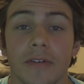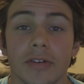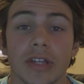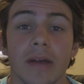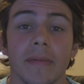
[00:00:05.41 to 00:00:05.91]

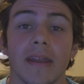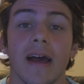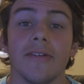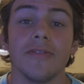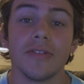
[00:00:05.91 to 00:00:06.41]
Photoshop and
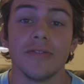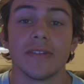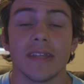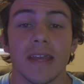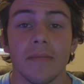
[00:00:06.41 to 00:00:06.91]
how you can do the
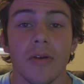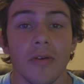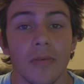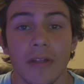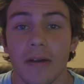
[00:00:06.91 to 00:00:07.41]
same
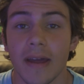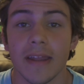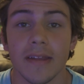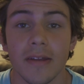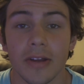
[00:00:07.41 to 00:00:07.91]
without
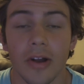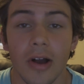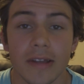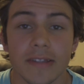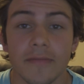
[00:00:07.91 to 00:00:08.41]
any
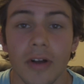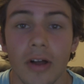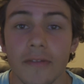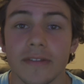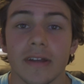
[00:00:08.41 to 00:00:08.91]
cost
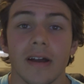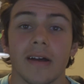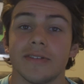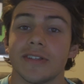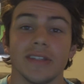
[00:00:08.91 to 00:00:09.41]
involved.
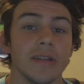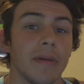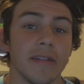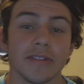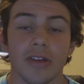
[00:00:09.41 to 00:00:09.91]
Just need to
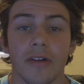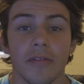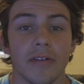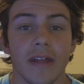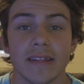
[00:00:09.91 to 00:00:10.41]
buy the
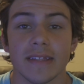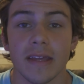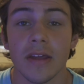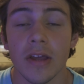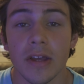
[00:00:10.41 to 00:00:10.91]
software and that's
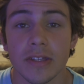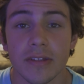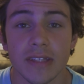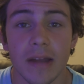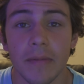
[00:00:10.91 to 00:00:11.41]
it. So
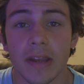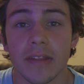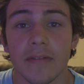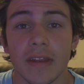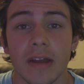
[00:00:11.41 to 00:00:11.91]
let's hop right into
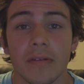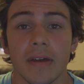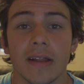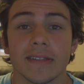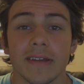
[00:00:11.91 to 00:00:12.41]
the video
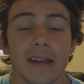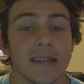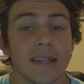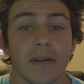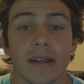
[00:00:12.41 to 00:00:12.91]
and I'll tell you
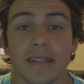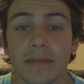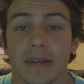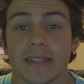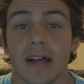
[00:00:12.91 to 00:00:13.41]
guys how I did it
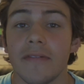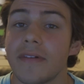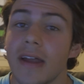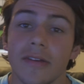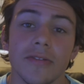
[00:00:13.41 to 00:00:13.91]
myself
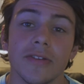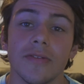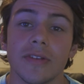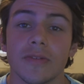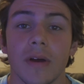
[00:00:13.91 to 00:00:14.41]
and how you can do it as